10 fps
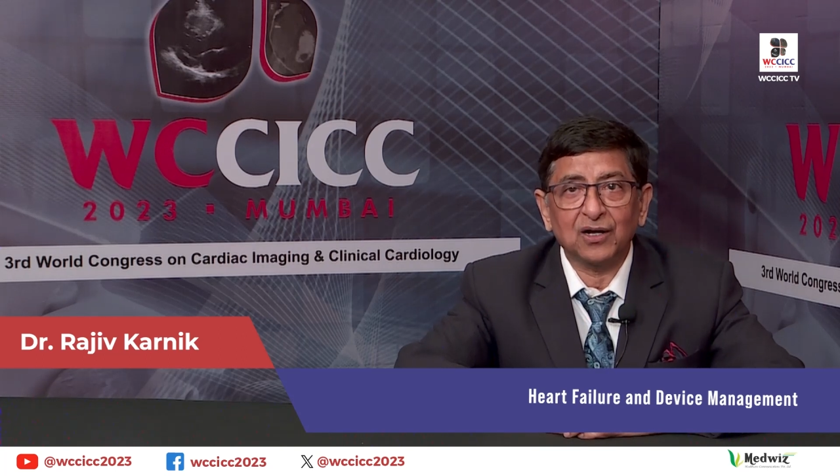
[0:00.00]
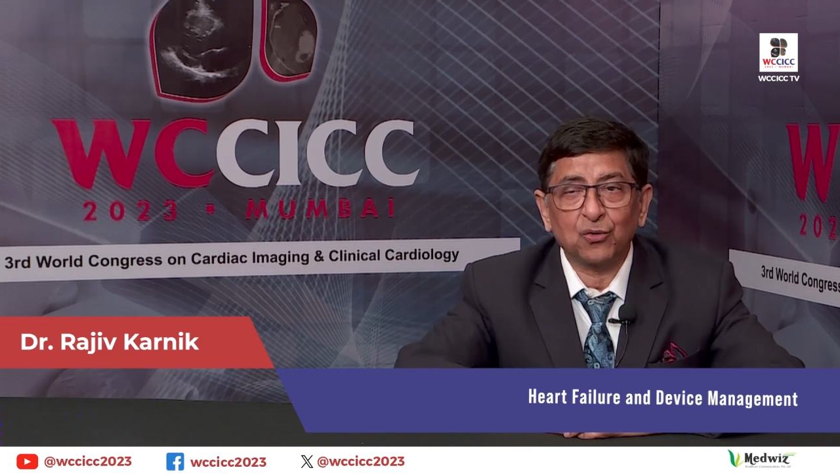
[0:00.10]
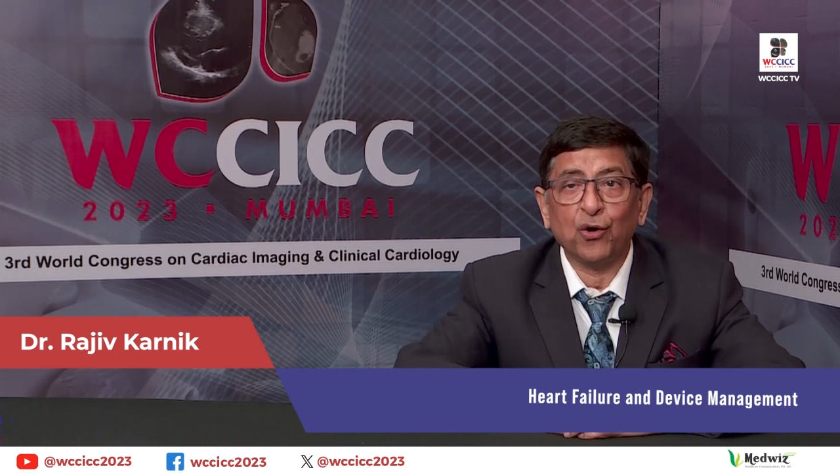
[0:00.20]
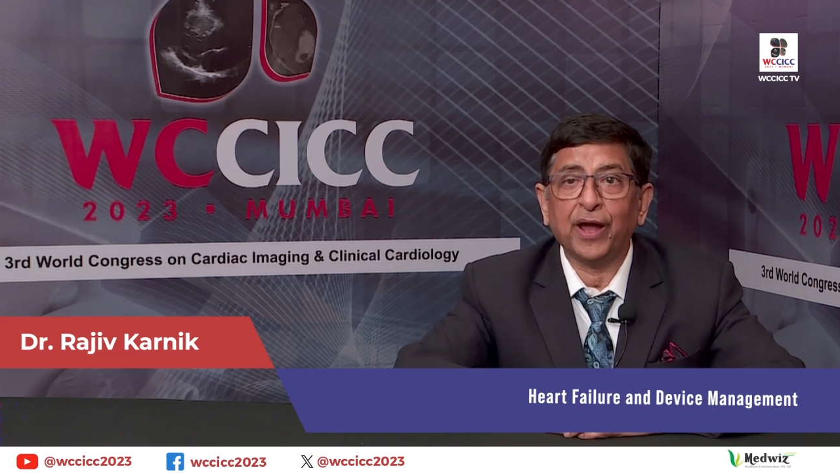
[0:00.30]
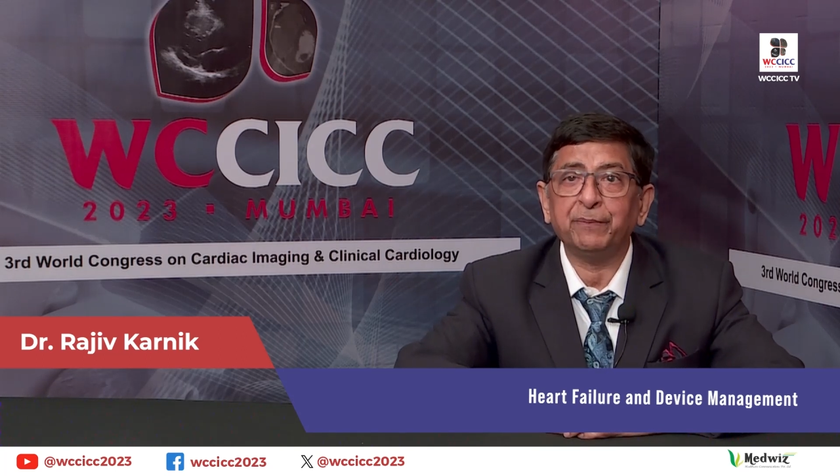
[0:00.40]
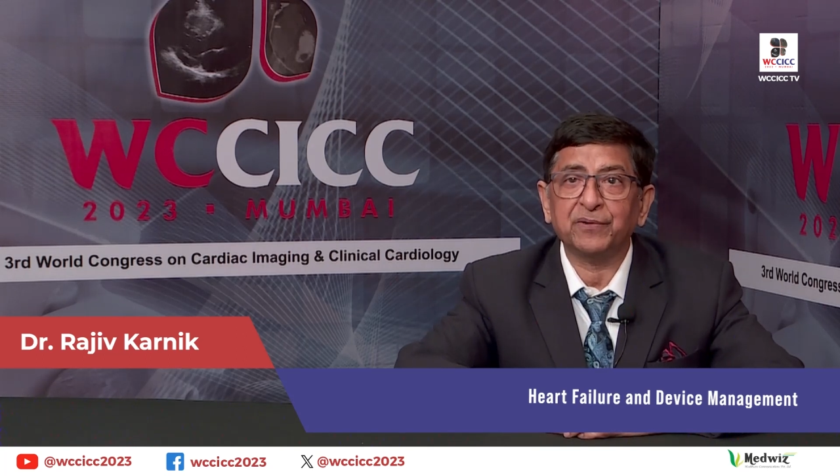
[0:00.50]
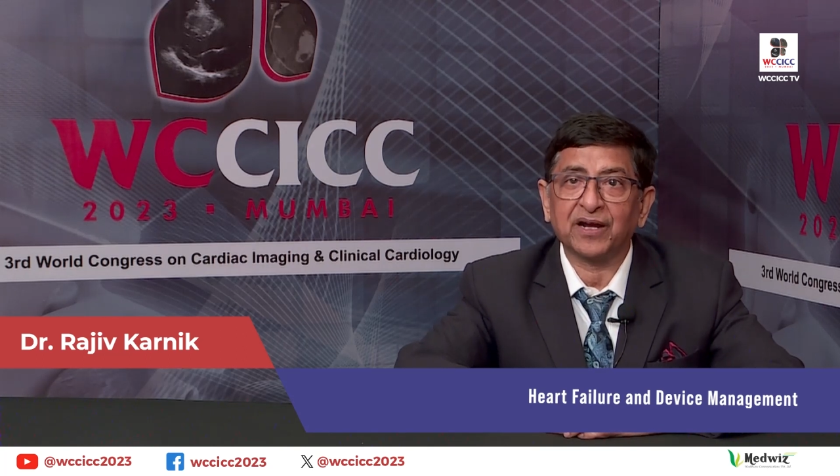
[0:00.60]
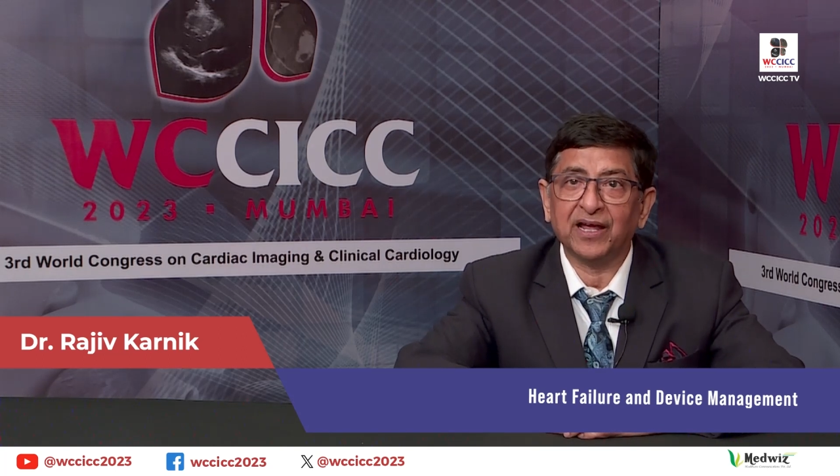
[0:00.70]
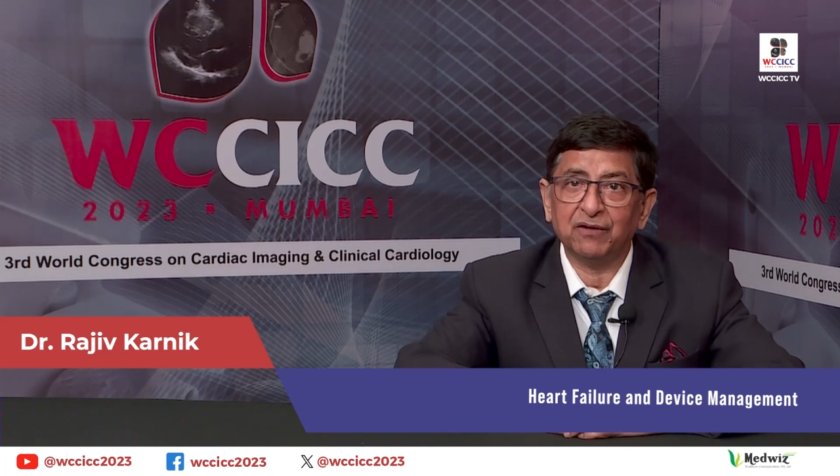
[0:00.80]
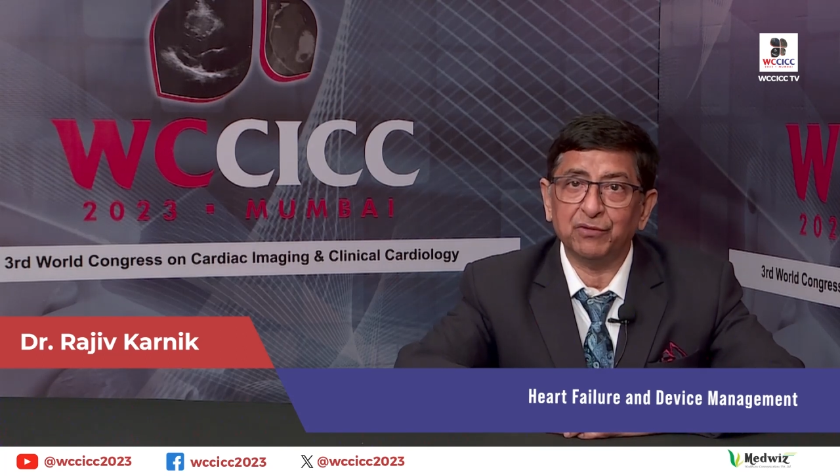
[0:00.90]
COAPT
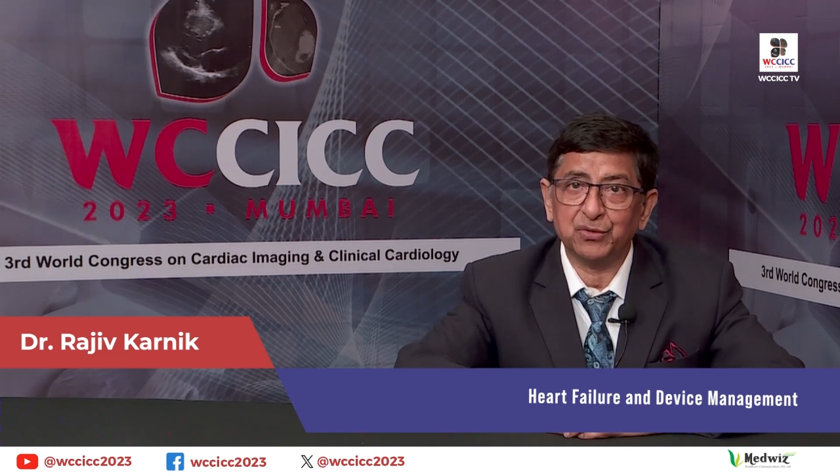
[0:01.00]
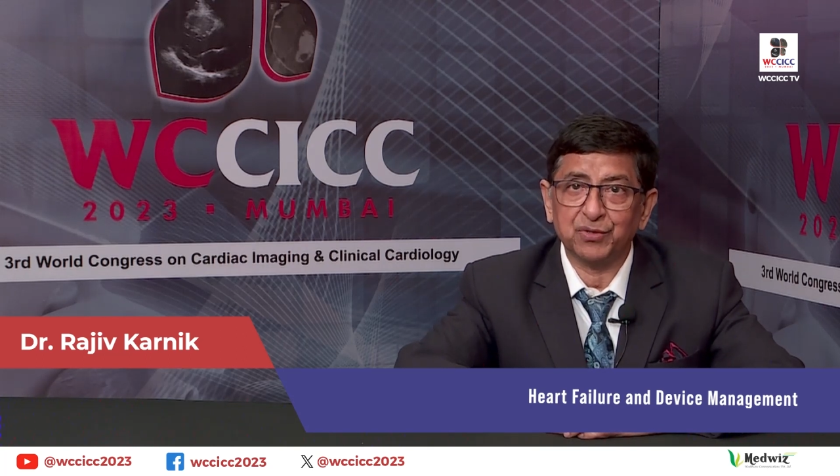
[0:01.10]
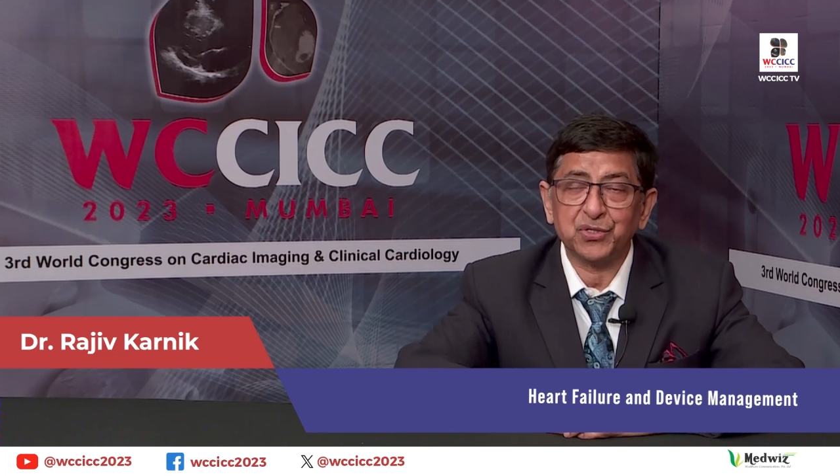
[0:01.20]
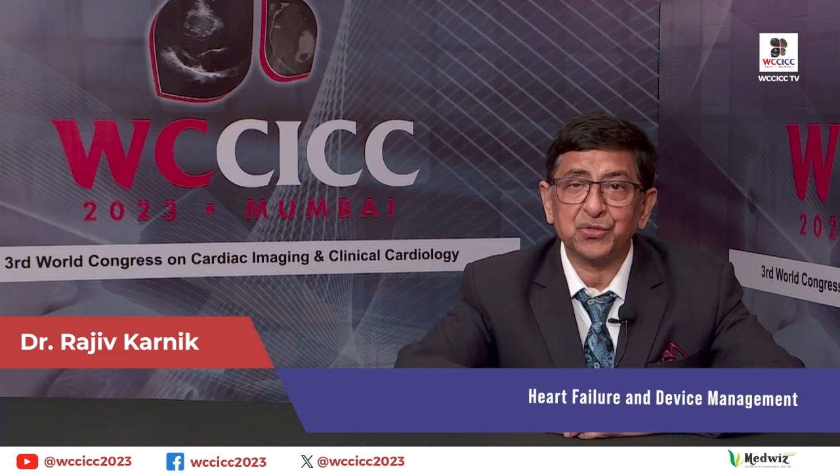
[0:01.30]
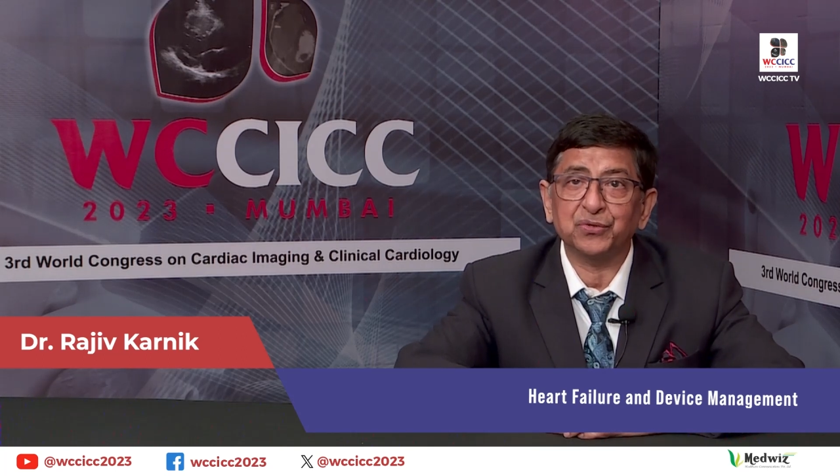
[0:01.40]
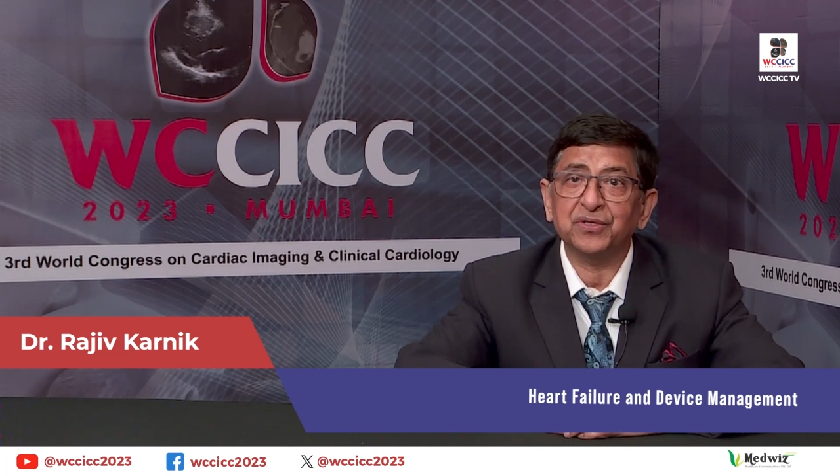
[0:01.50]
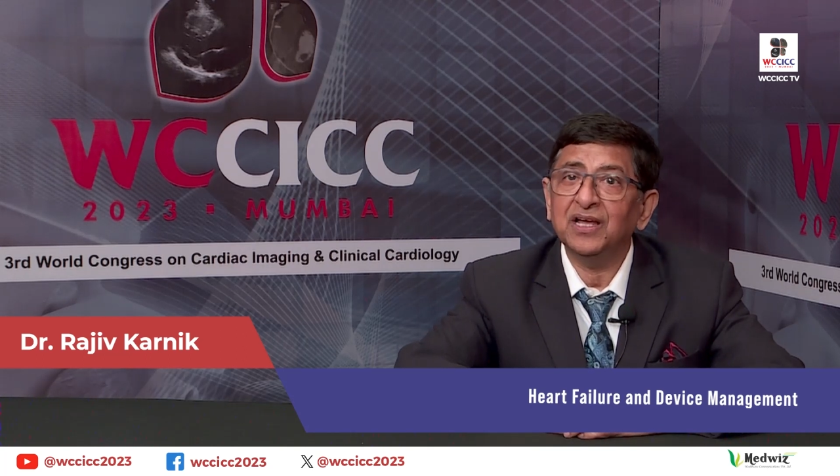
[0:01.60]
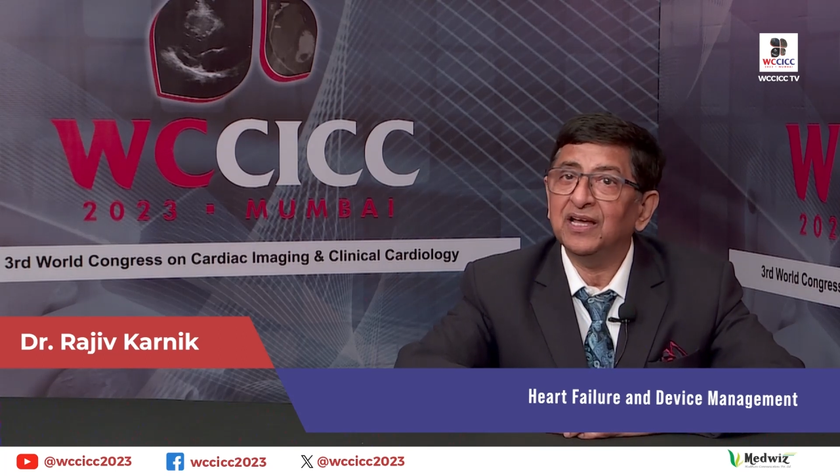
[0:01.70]
trial which were shown.